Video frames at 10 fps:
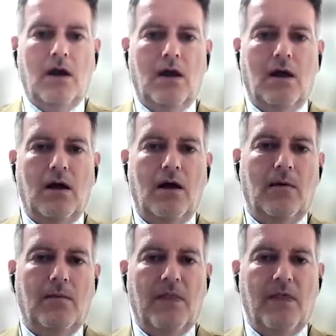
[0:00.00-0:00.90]

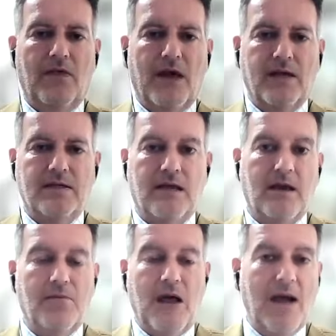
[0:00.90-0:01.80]
Um, that
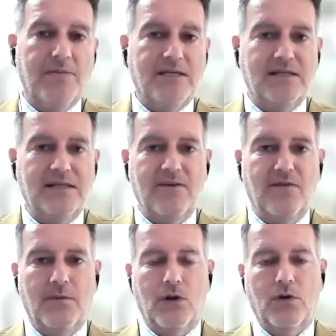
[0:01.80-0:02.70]
uh, perhaps it's
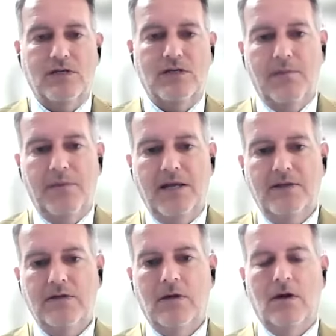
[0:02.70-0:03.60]
even because
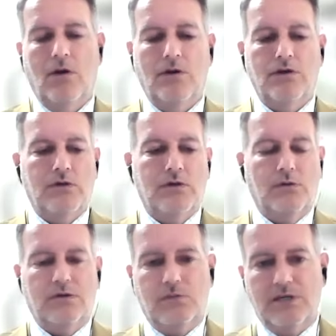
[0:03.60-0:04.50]
Lapid, who is
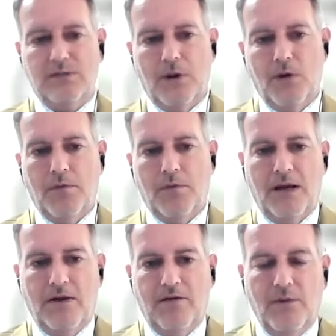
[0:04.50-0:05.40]
who as we spoke
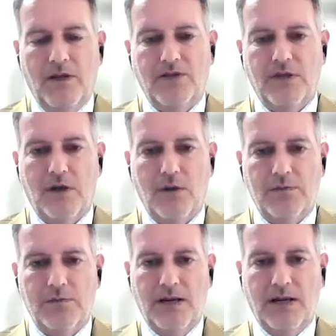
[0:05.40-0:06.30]
about a few months ago,
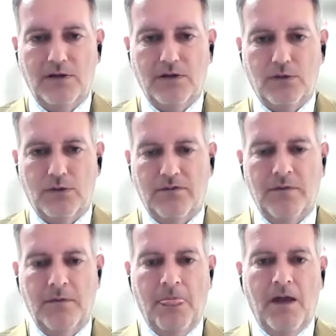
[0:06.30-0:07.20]
was playing the sort of,
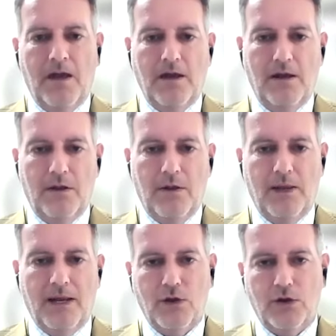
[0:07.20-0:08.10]
you know, they're
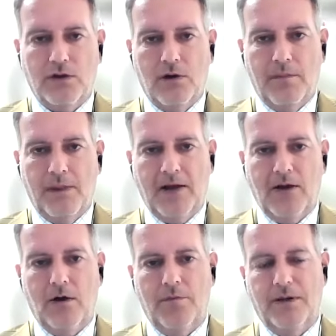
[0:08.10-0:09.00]
playing good cop bad
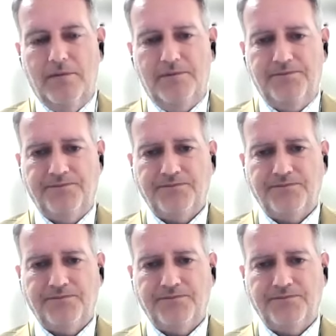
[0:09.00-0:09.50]
cop, and